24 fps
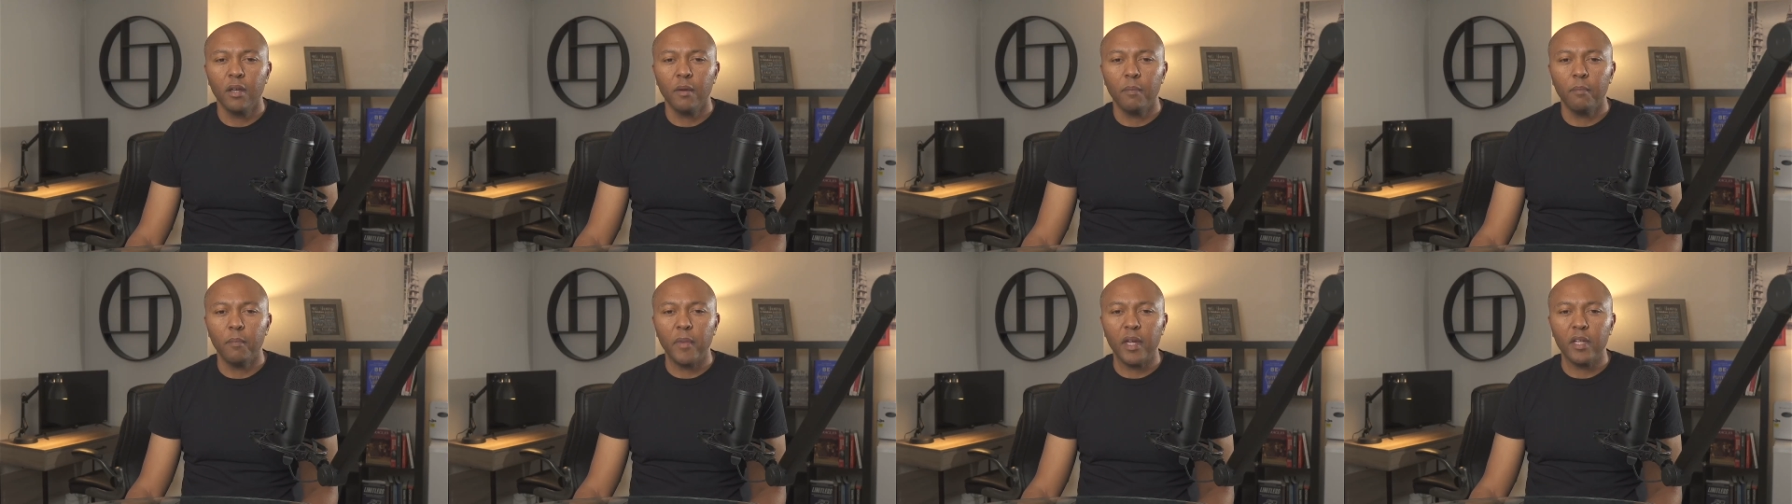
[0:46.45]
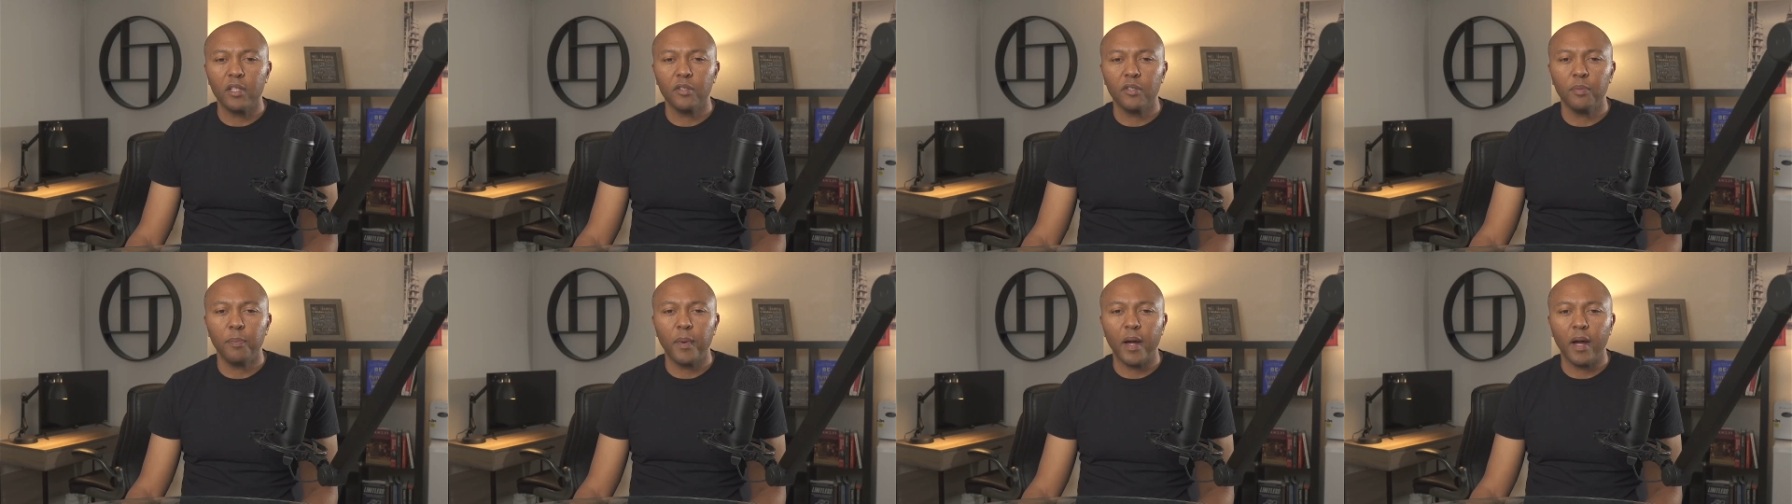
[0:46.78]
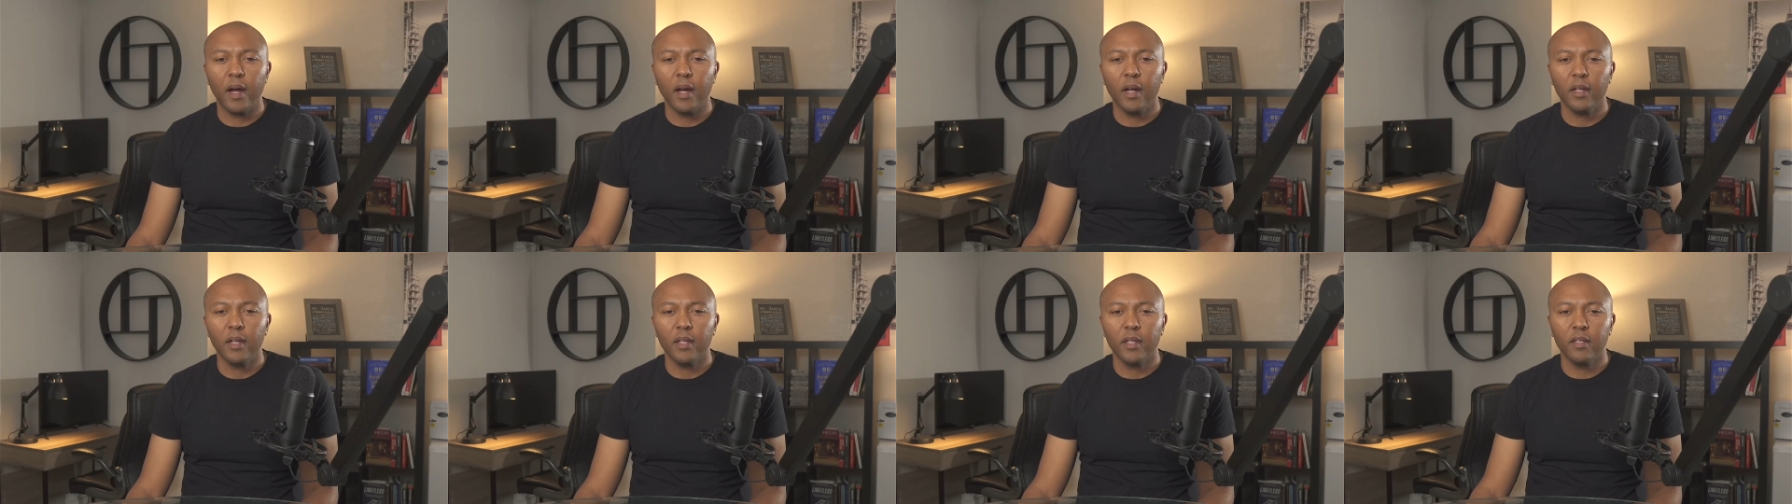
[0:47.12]
med
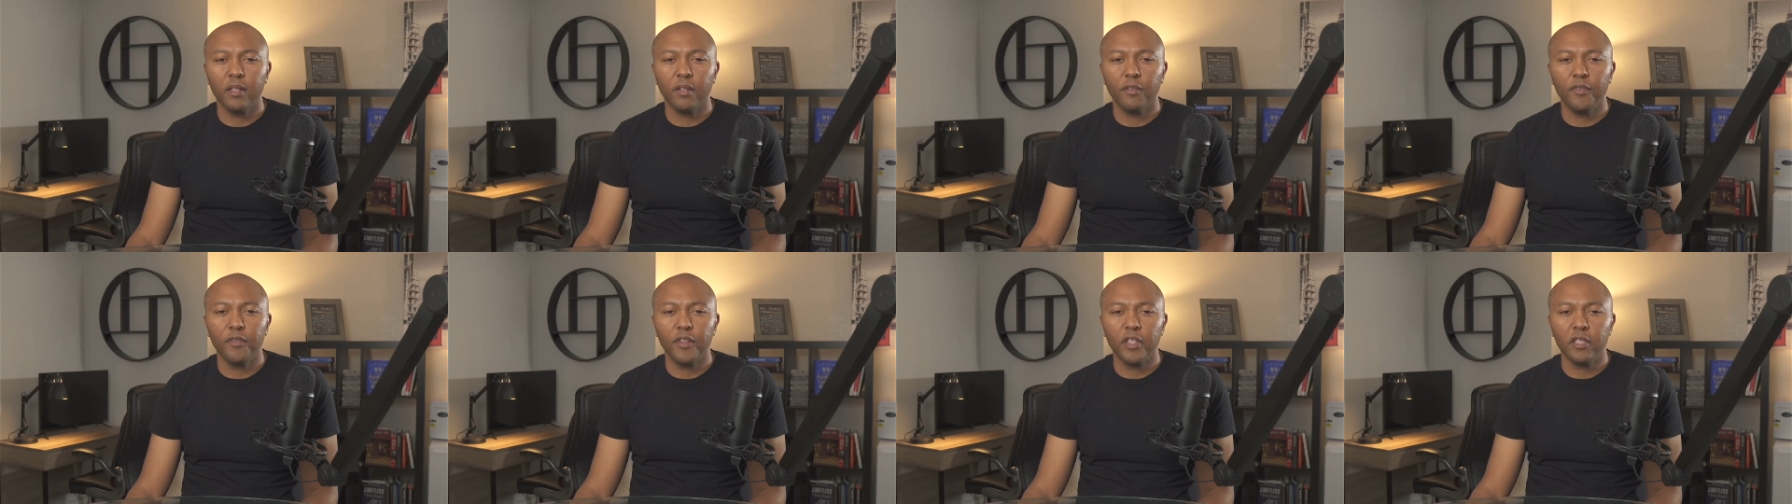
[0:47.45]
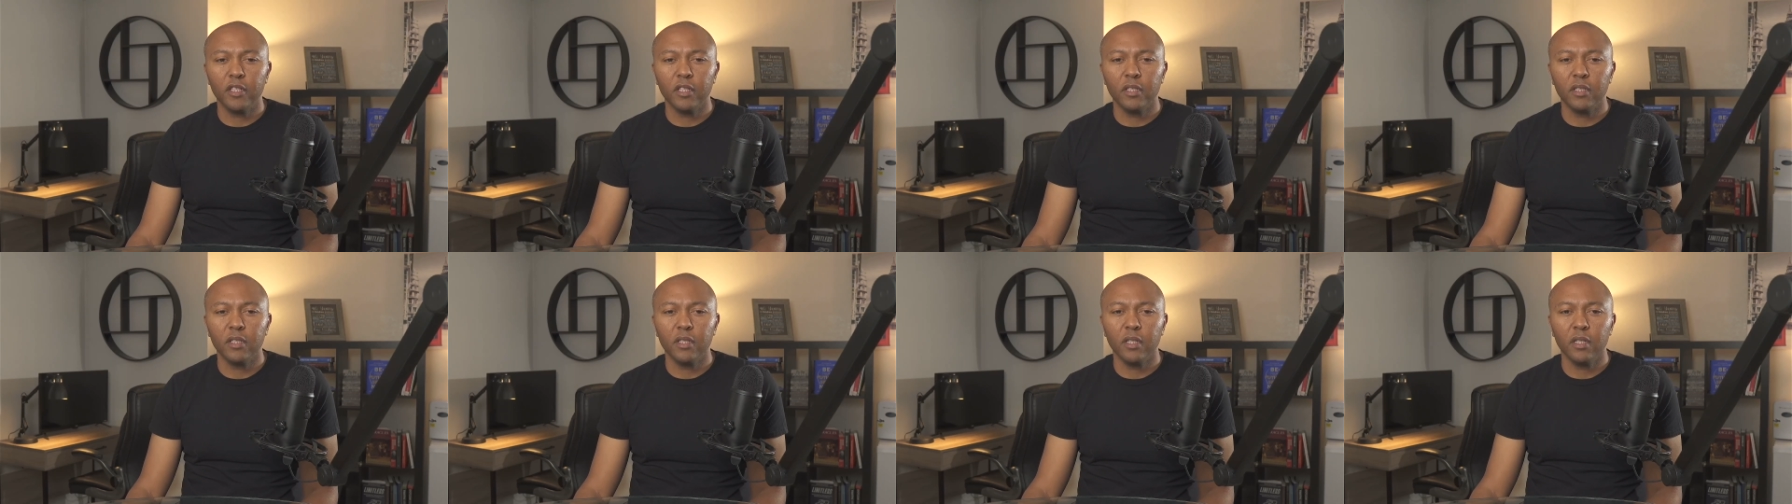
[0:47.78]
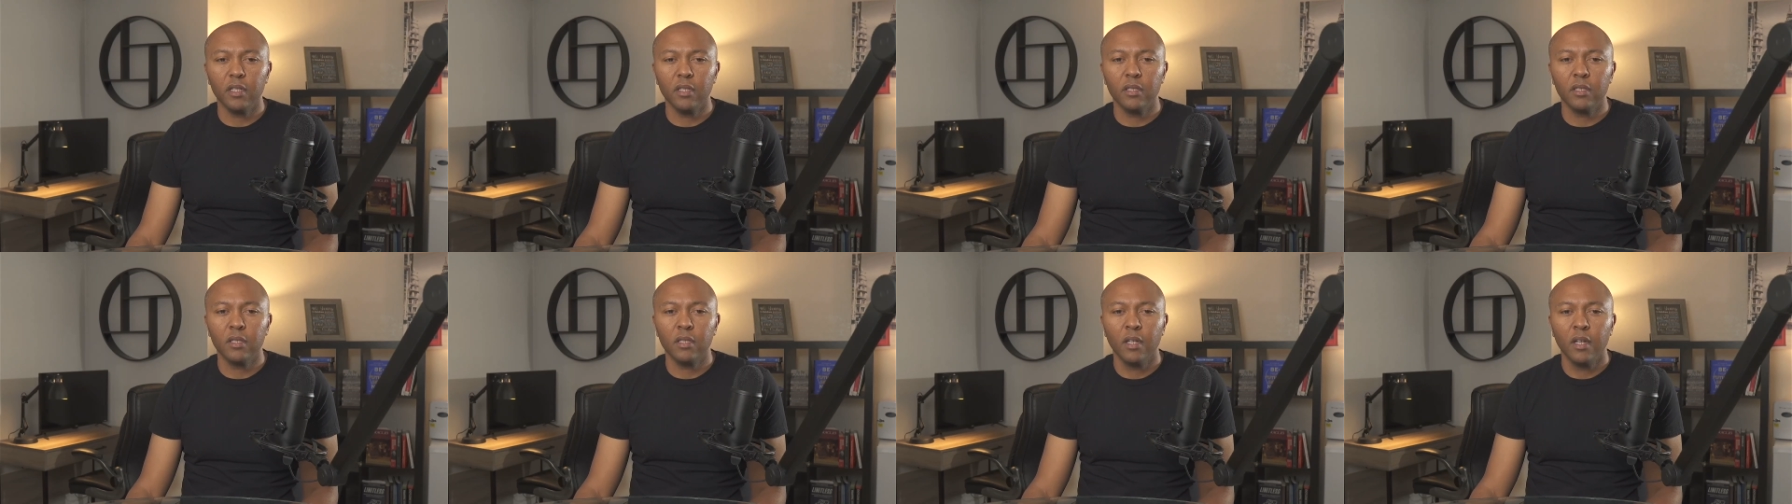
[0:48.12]
spa
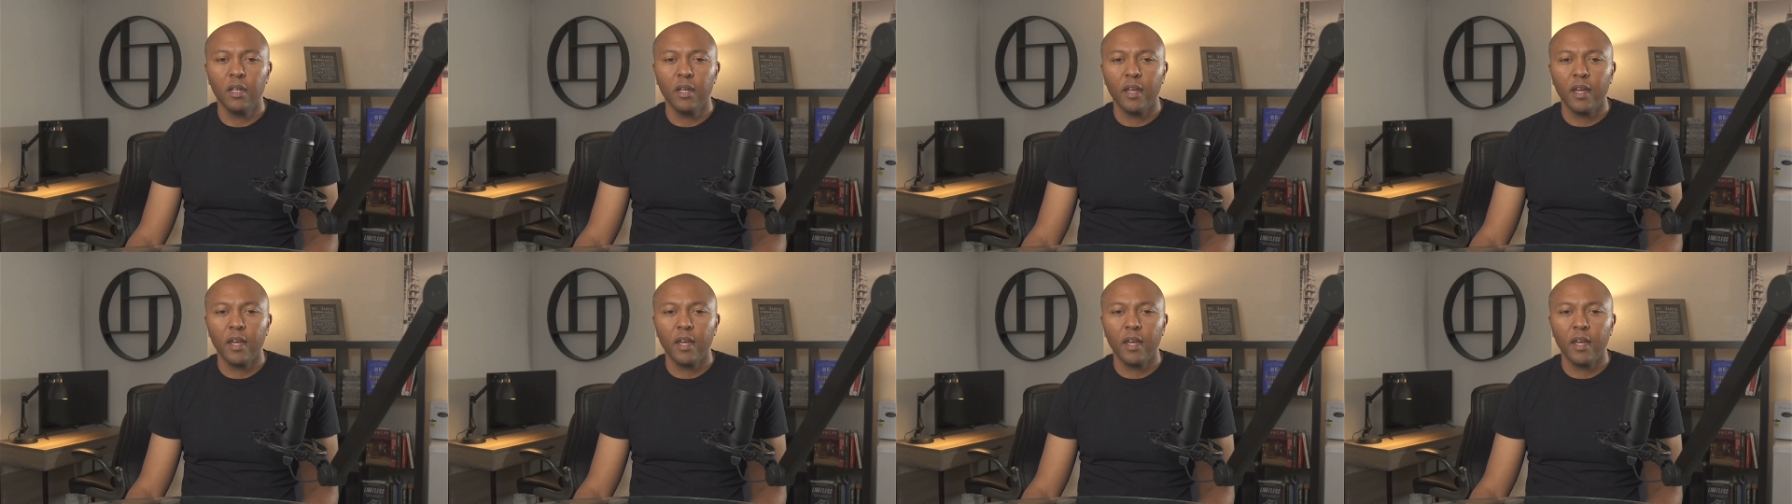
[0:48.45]
inefficiencies,